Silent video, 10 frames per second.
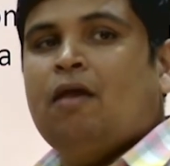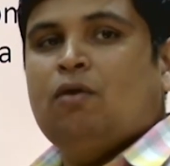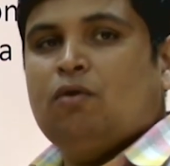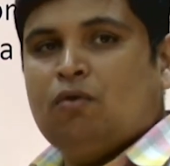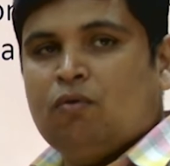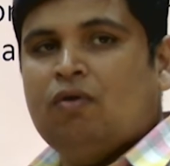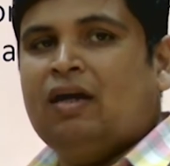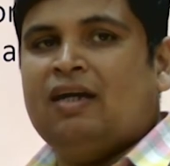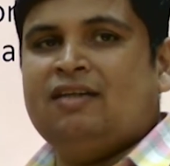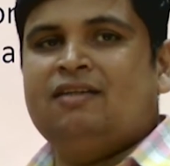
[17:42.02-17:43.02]

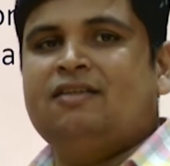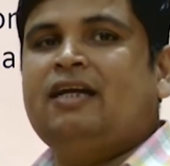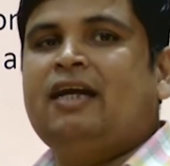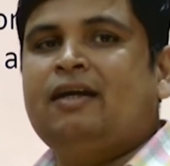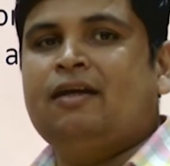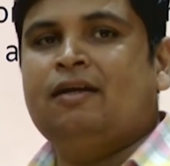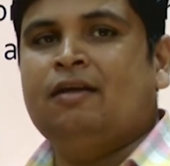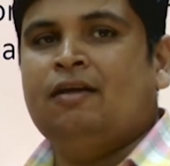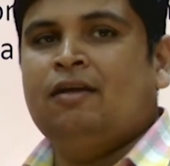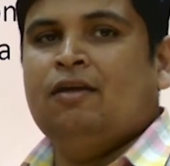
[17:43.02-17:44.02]
Google Assistant,
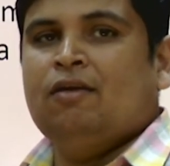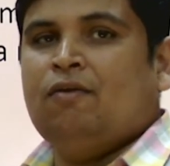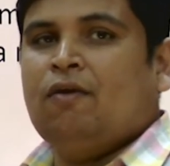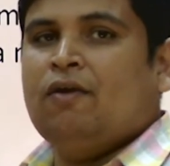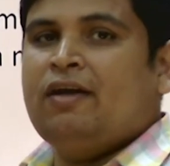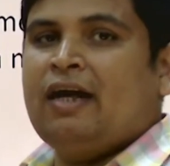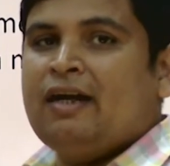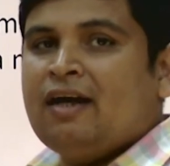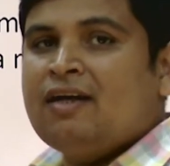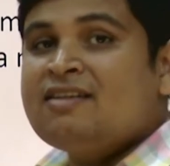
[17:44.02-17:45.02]

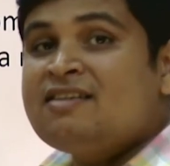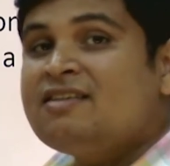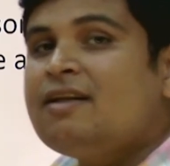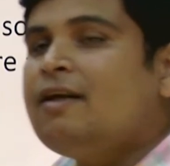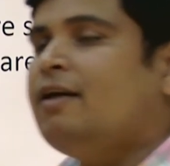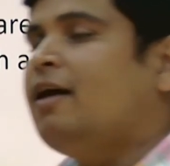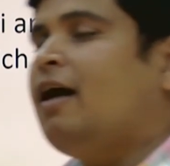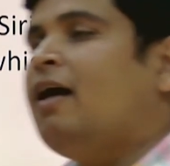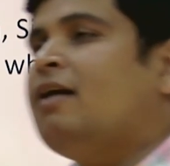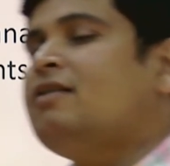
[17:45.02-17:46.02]
Cortana, Siri
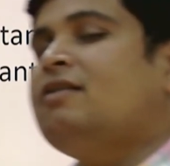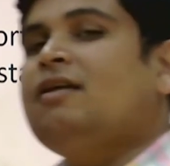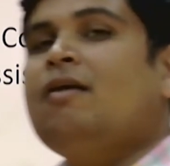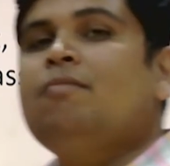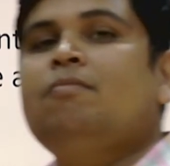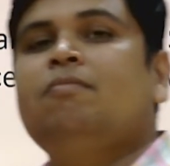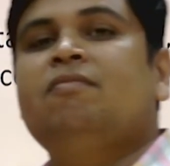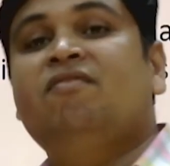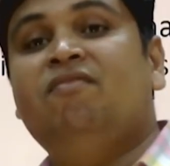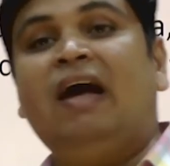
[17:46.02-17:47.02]
are some
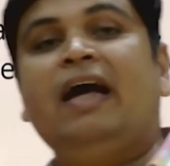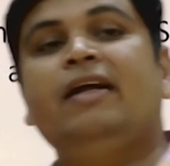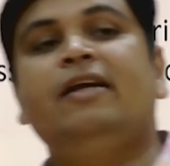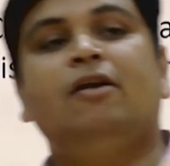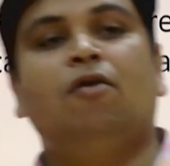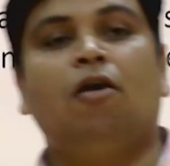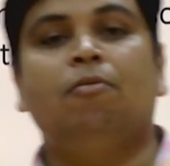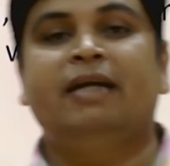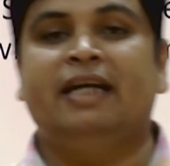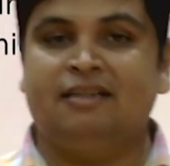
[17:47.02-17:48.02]
very
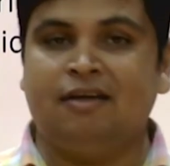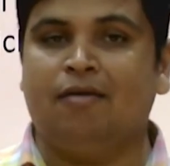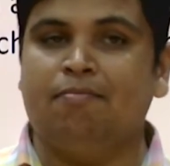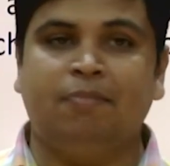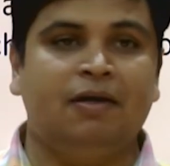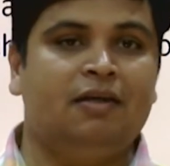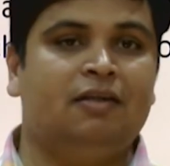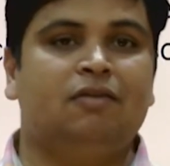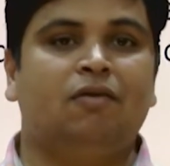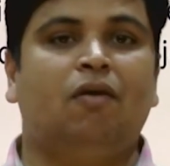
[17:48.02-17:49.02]
common
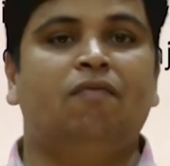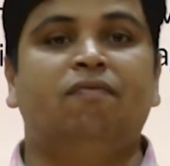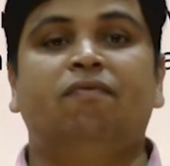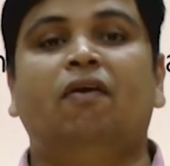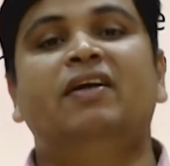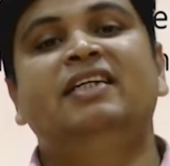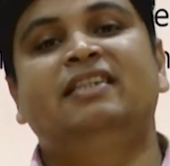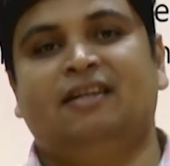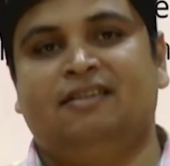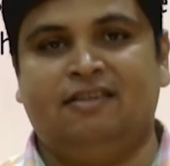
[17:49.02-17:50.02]
examples of
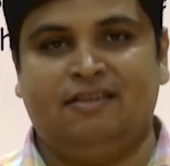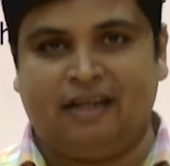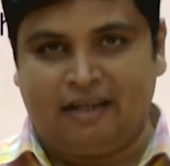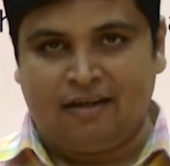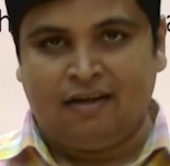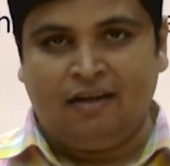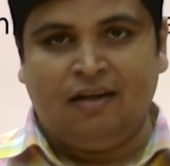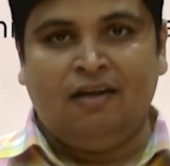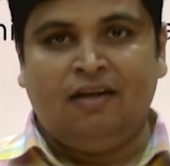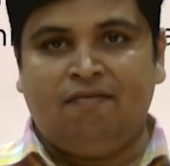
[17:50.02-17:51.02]
voice assistant
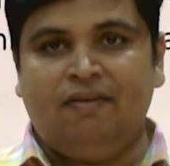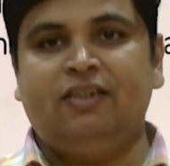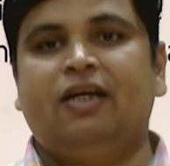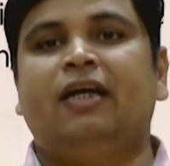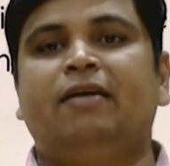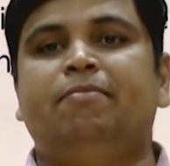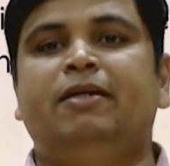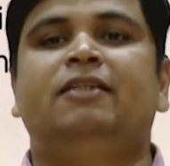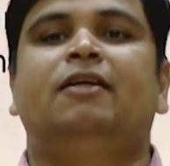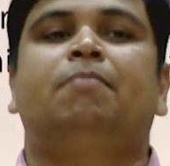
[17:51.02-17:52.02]
which are a
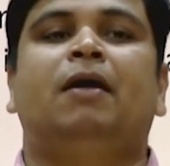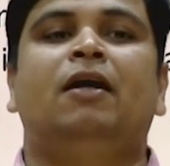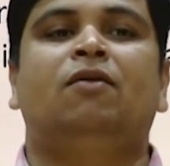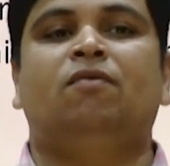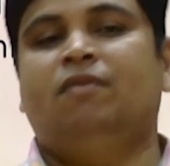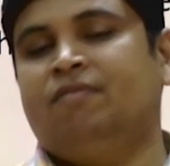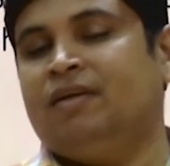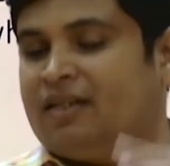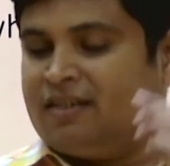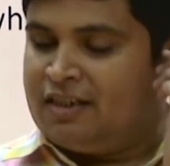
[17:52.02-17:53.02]
major part of
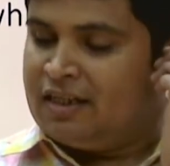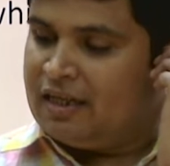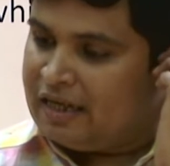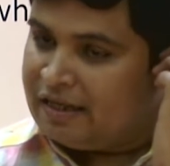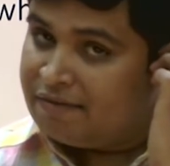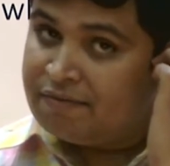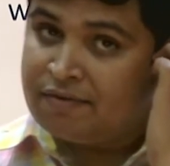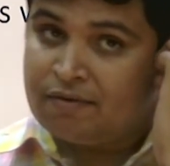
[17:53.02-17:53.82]
our digital life.